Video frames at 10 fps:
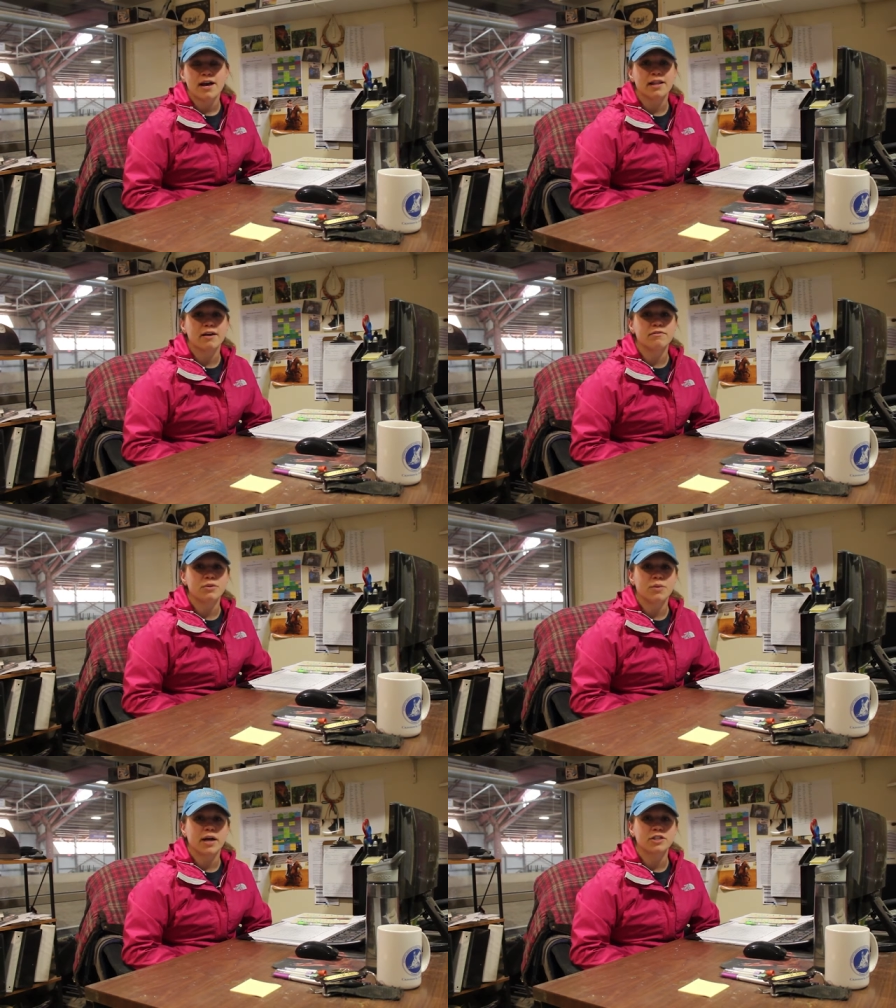I love
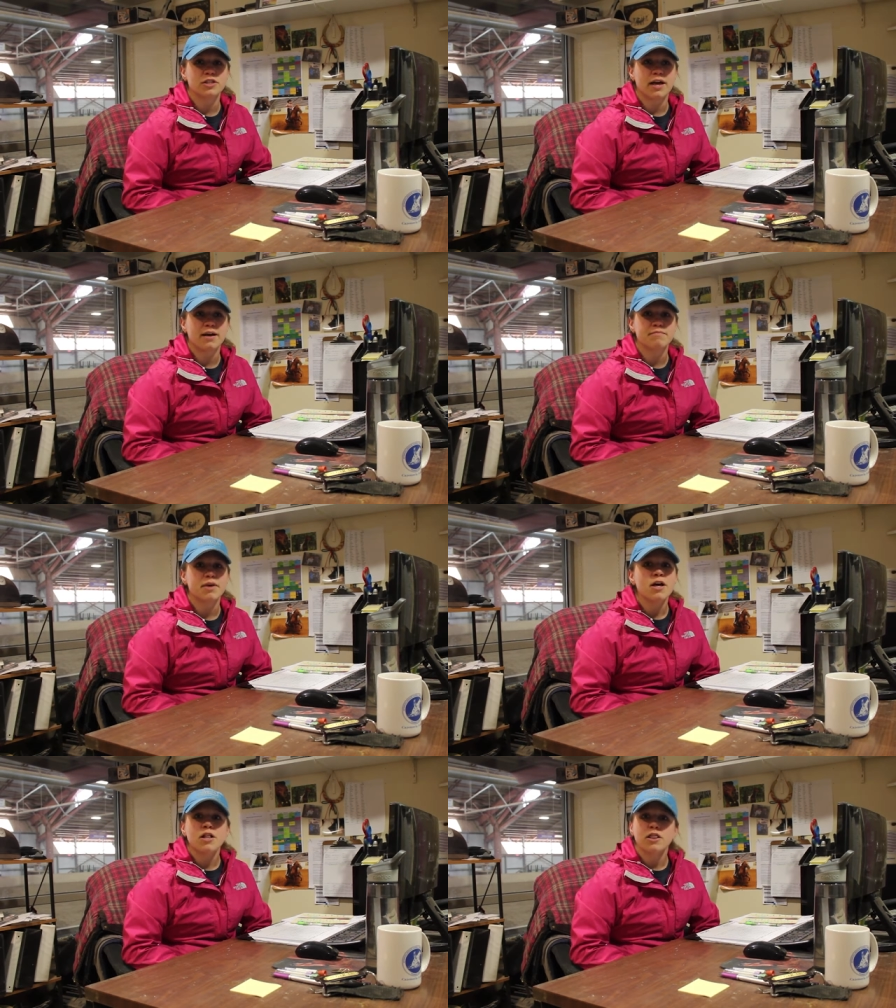to watch them
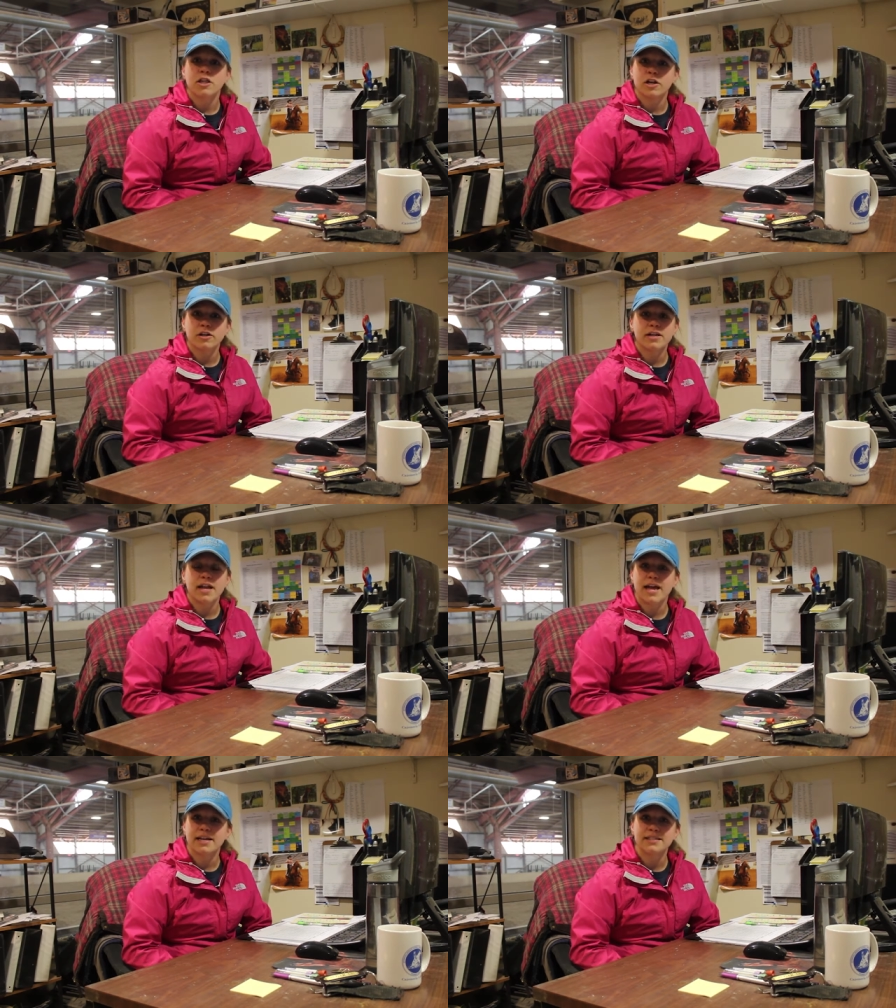learn
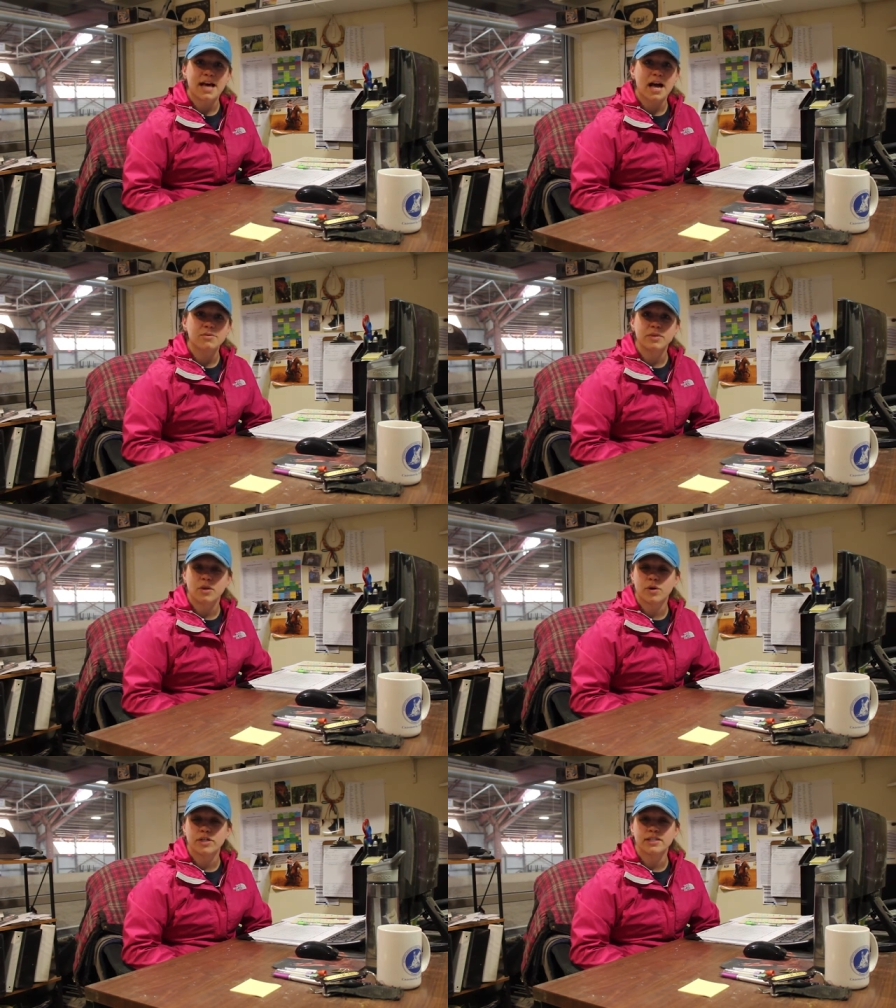hands-on with
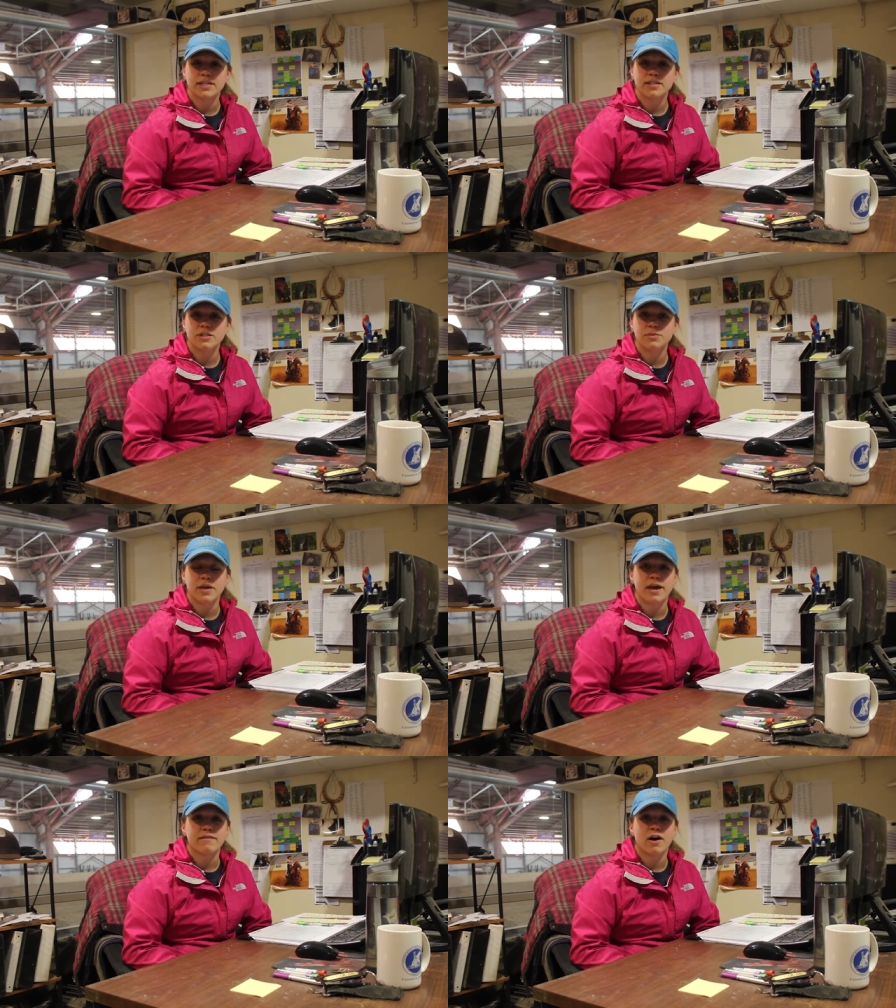the horses.
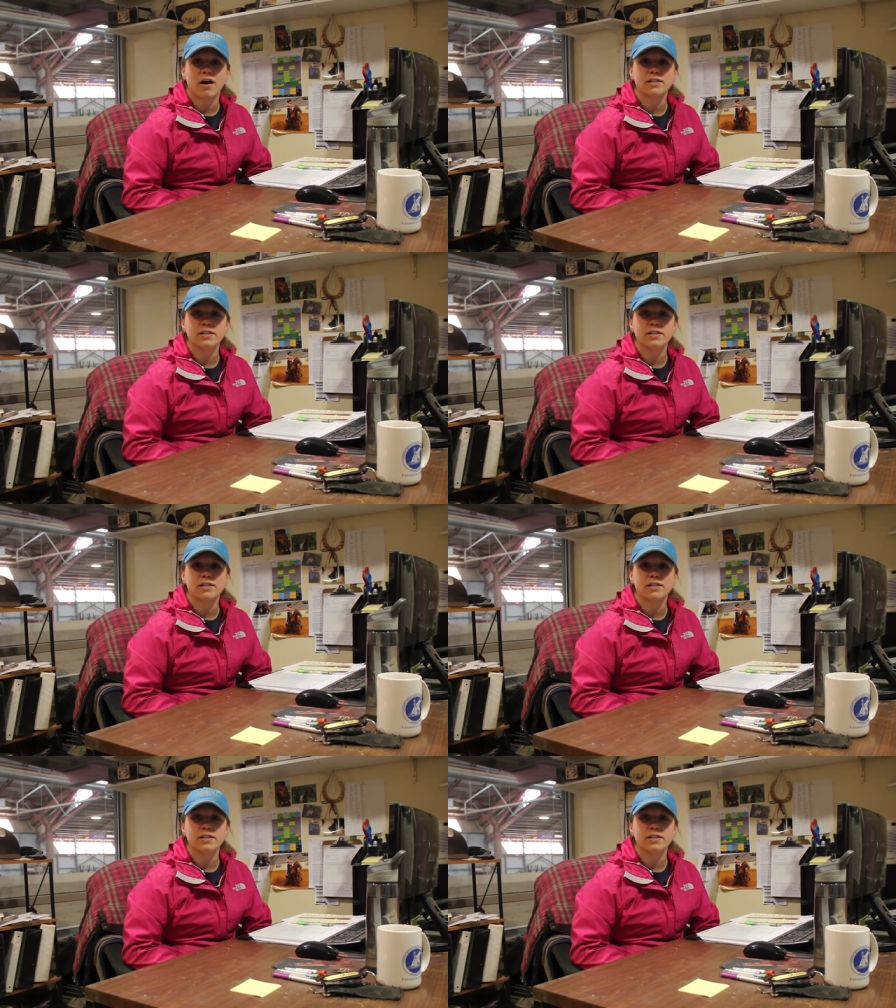We have all